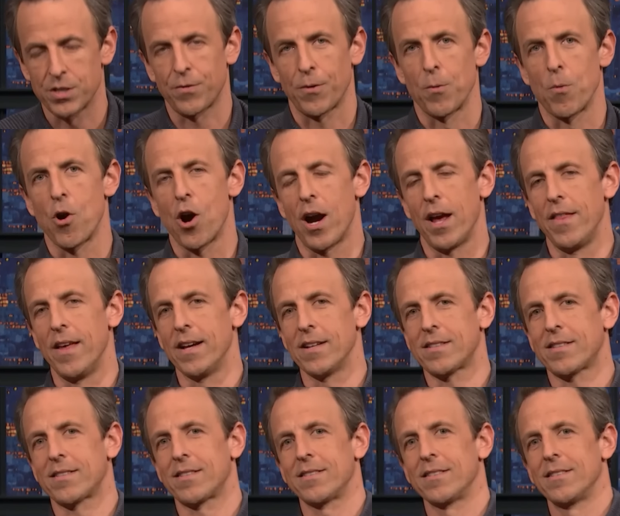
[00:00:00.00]
For more on
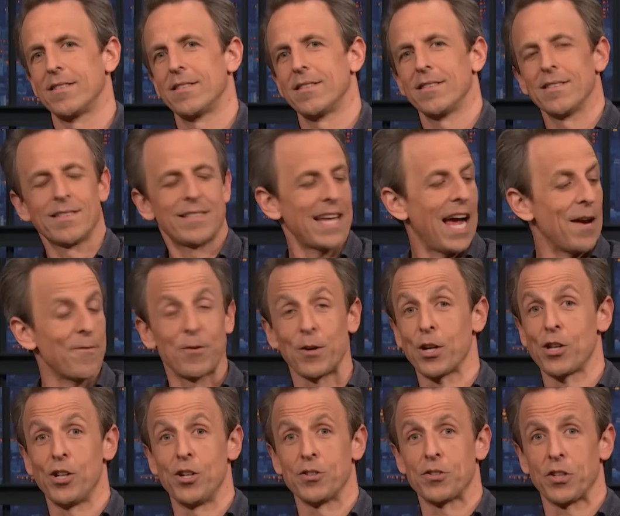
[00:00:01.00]
this, it's time for a
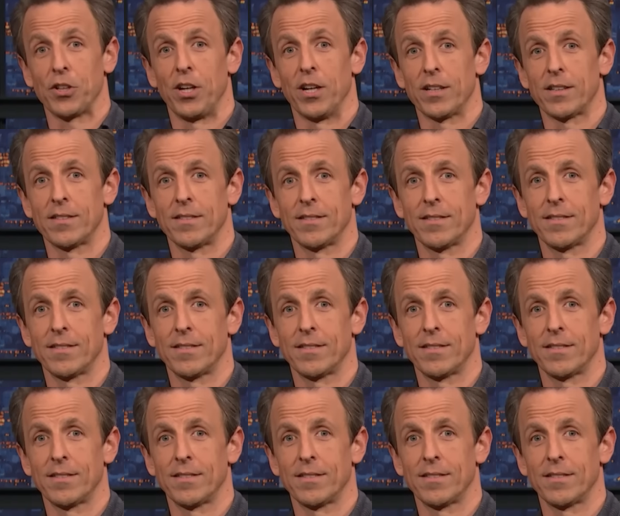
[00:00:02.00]
closer look.